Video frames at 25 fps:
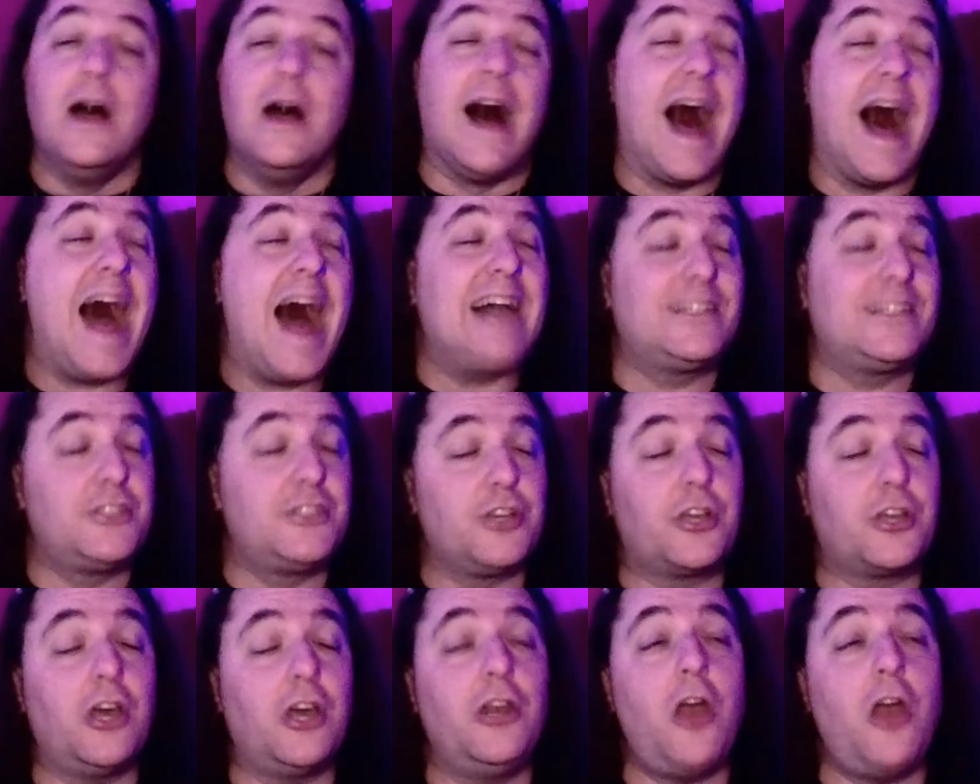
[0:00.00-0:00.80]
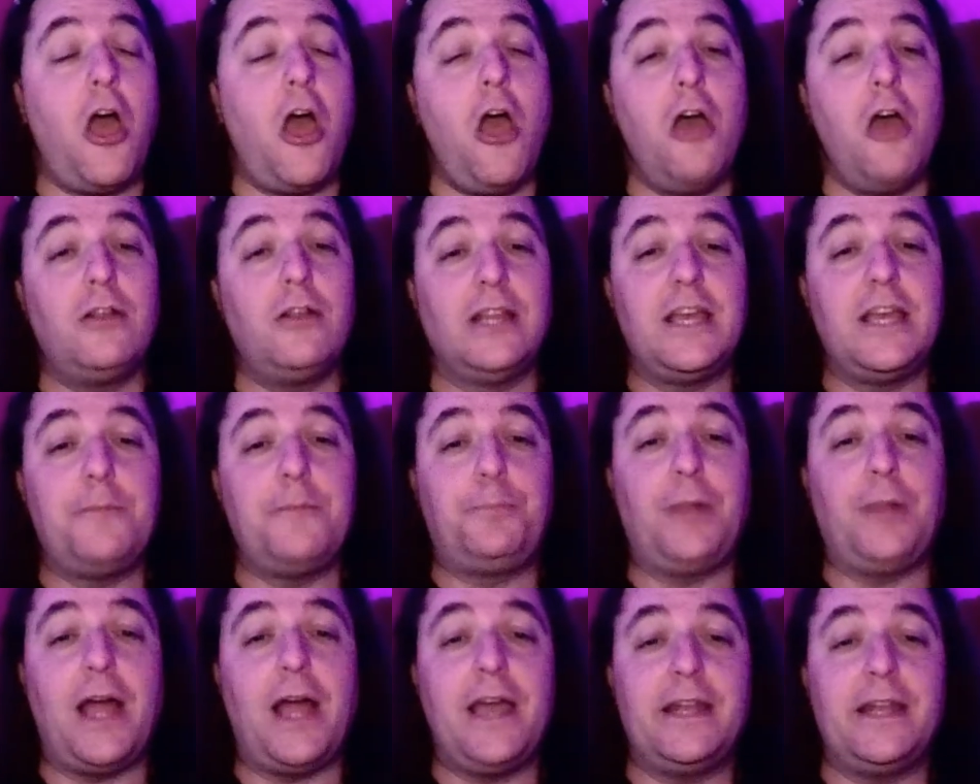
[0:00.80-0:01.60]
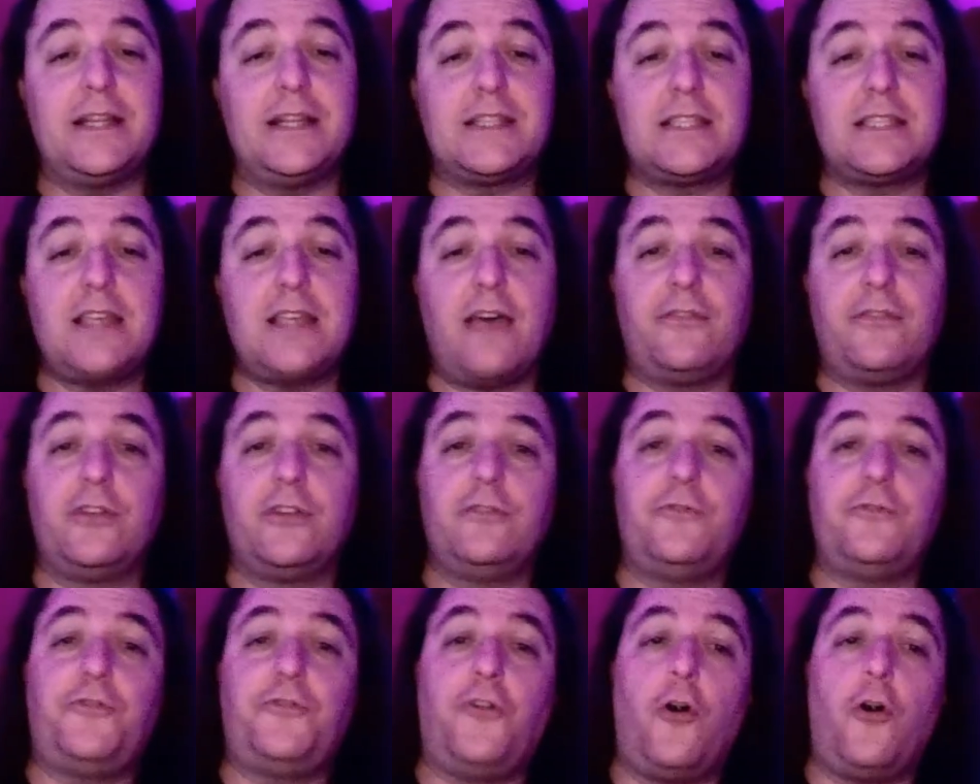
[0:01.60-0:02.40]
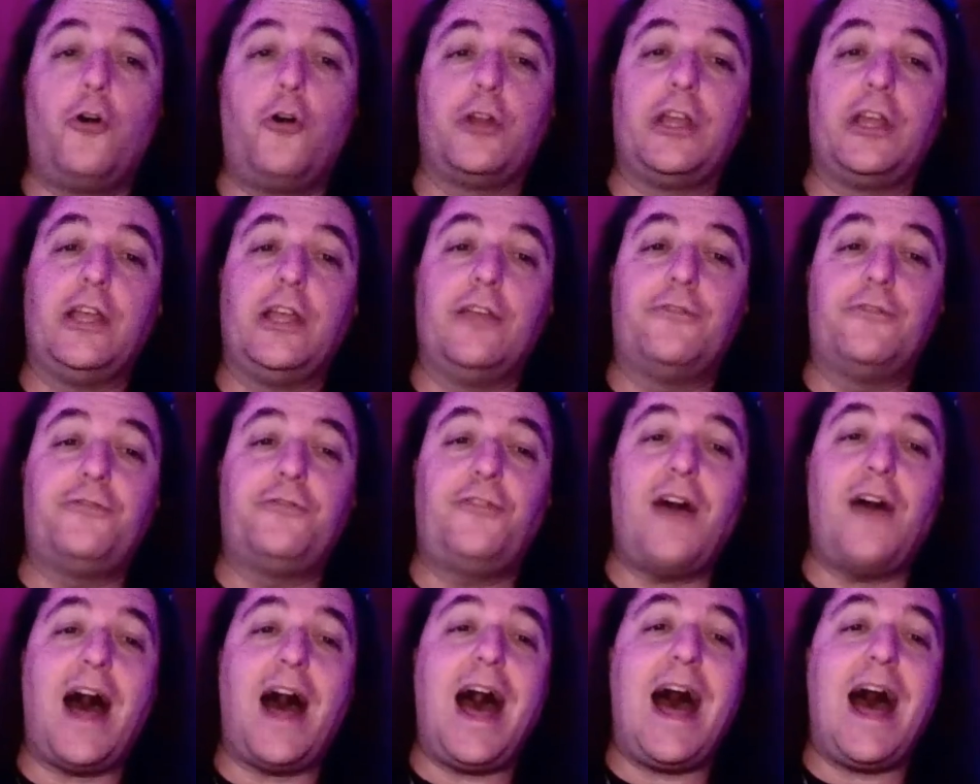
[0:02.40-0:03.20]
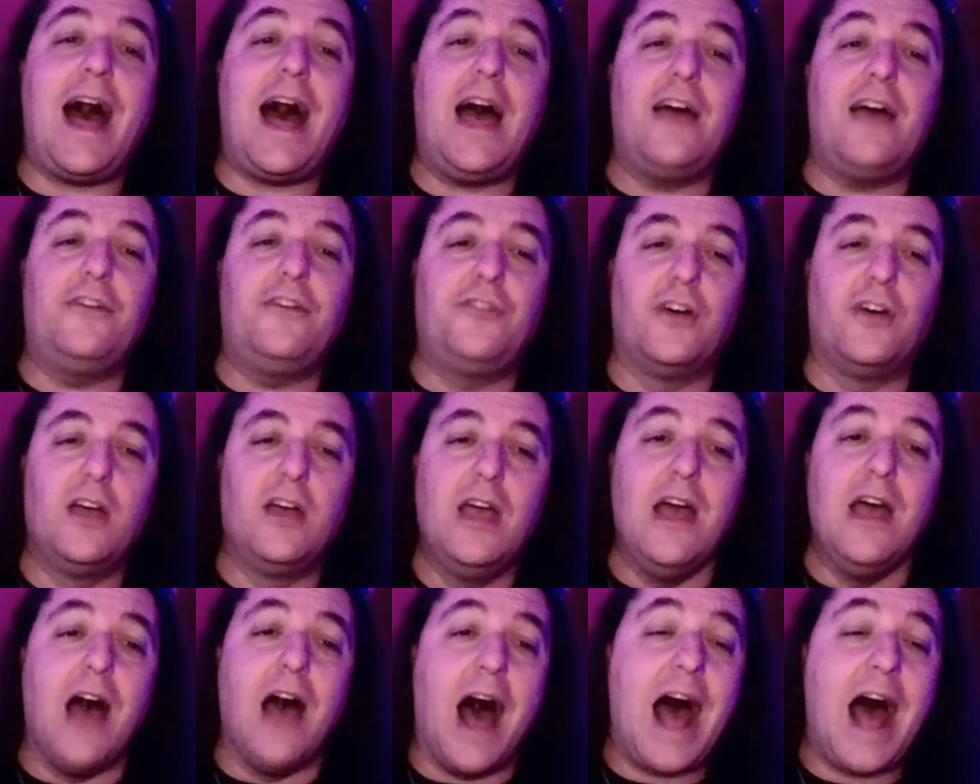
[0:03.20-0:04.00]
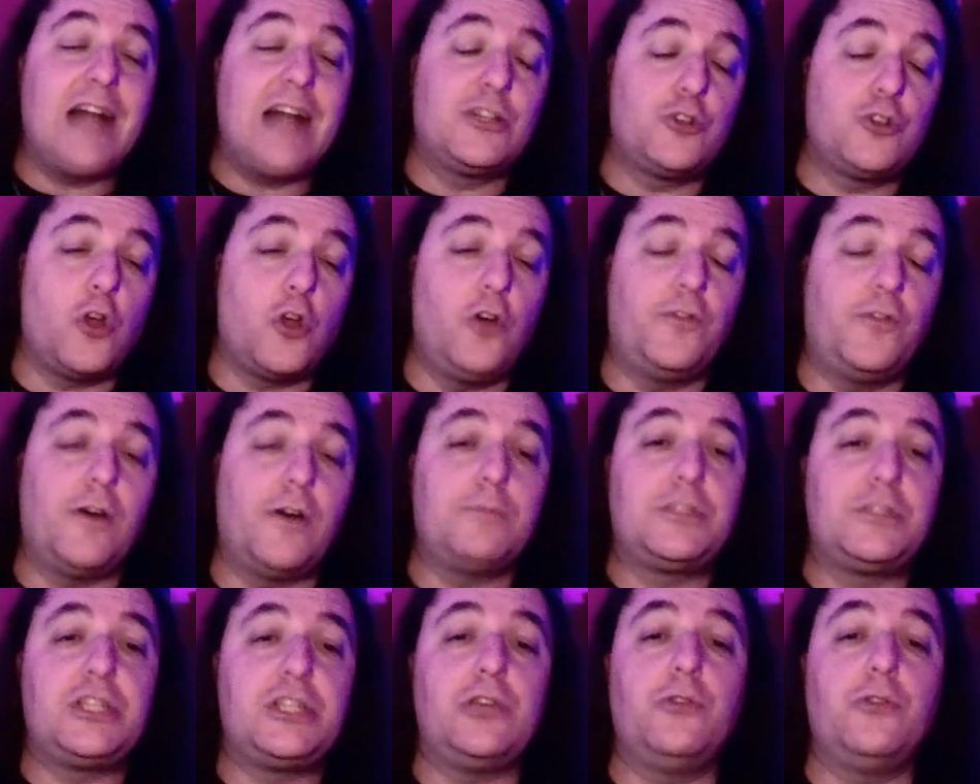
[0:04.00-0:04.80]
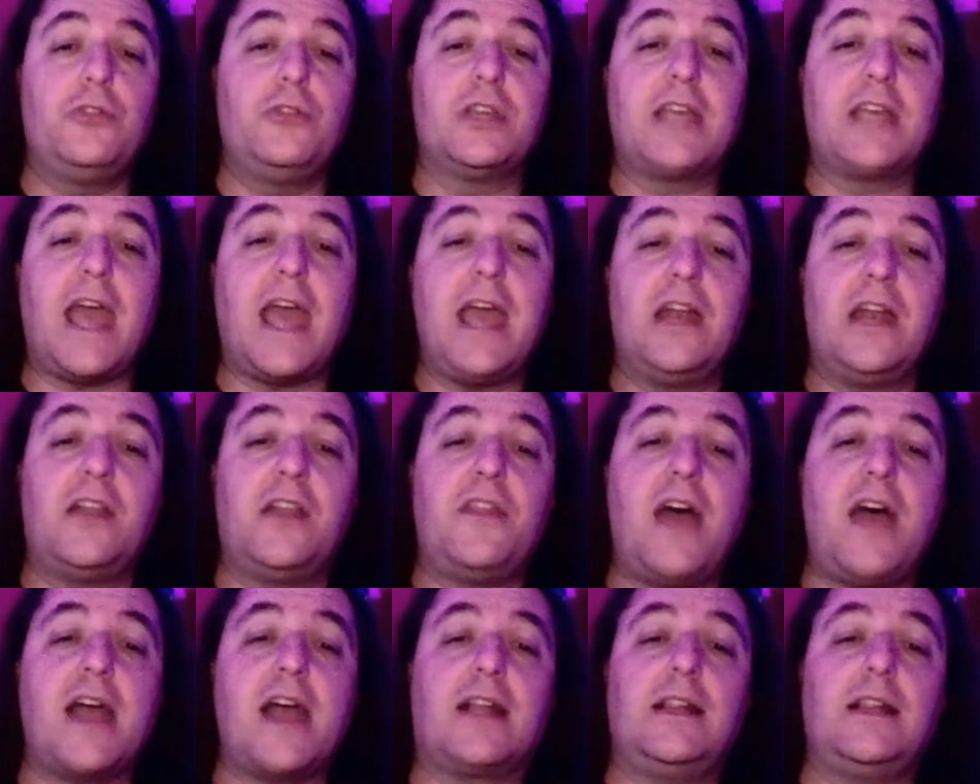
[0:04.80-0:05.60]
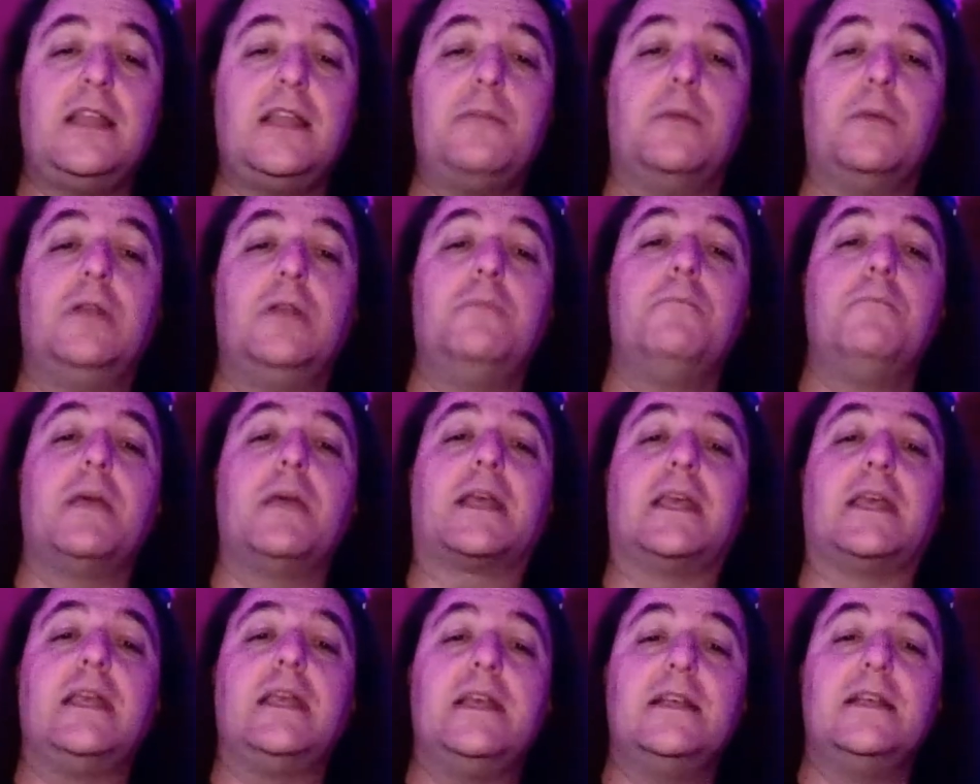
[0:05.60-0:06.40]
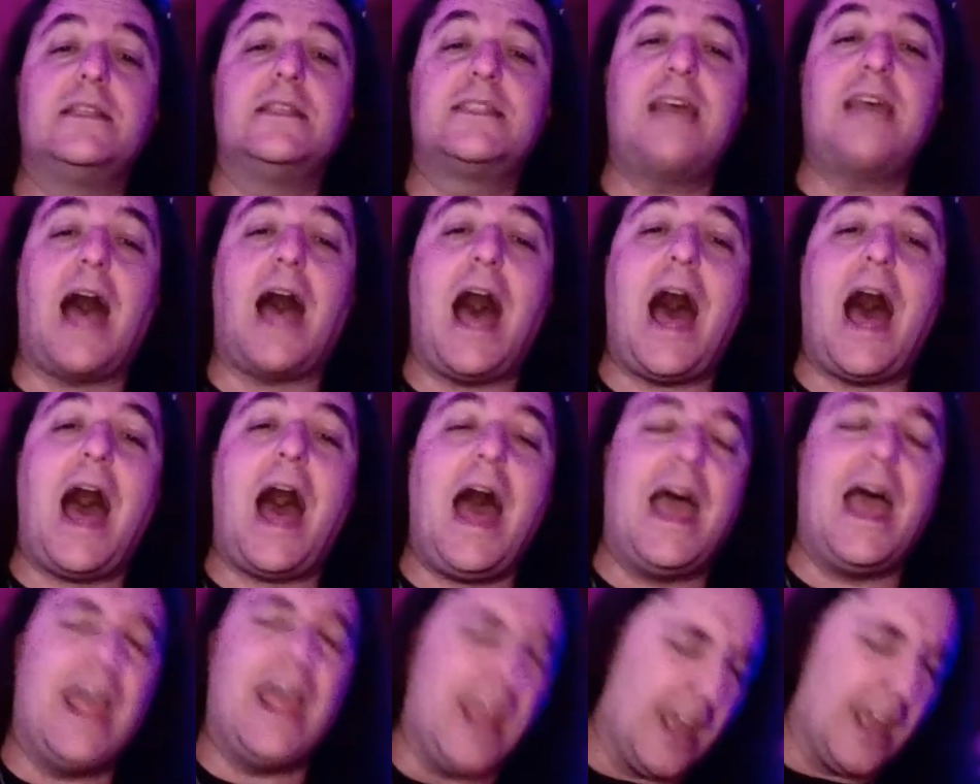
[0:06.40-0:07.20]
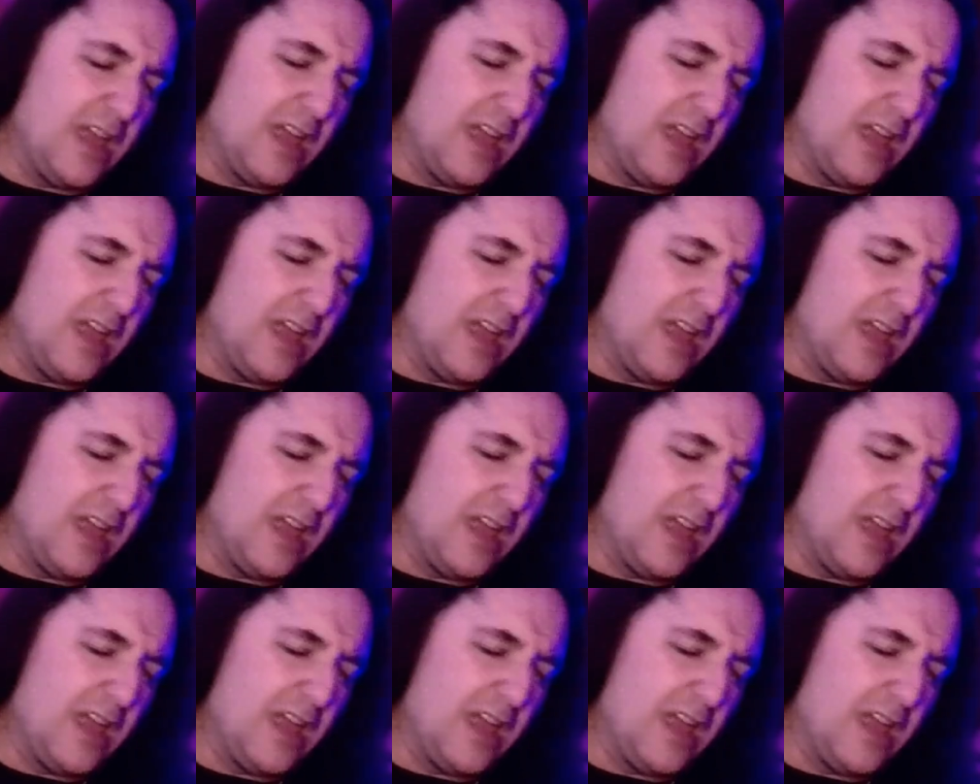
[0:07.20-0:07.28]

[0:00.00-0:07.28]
I took an early plane at 7:45. I drove up to the gate of that gleaming Mickey's eye.